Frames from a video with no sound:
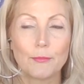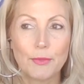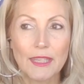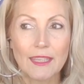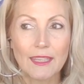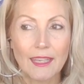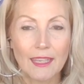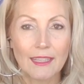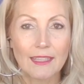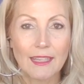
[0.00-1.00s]
being
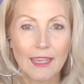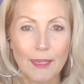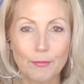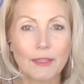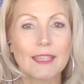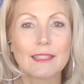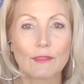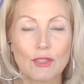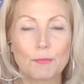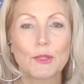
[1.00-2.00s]
in a place
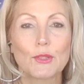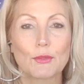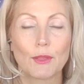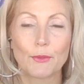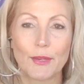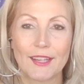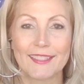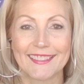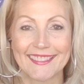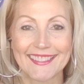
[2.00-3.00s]
of spiritual
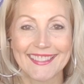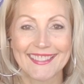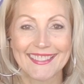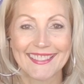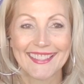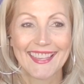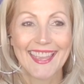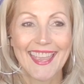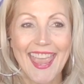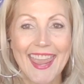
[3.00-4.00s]
awareness
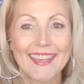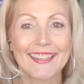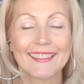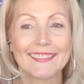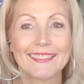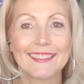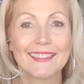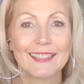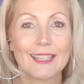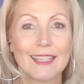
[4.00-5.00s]
and
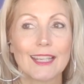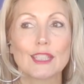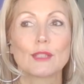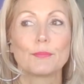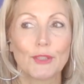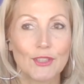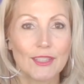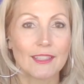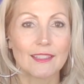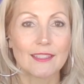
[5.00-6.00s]

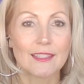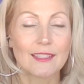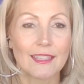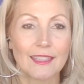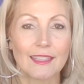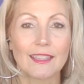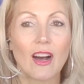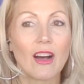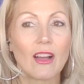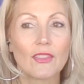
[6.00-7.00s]
experiencing
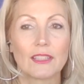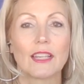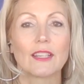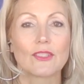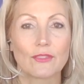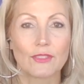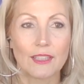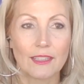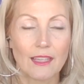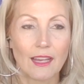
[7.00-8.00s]
all the
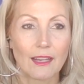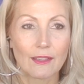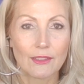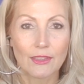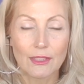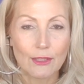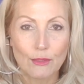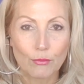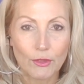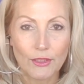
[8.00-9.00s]
luxury uh, that
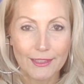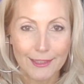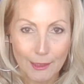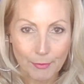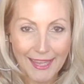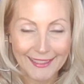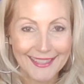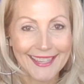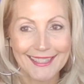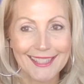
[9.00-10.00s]
this world and this planet
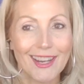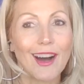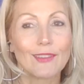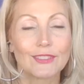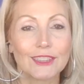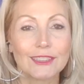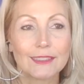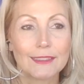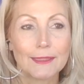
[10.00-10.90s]
has to offer,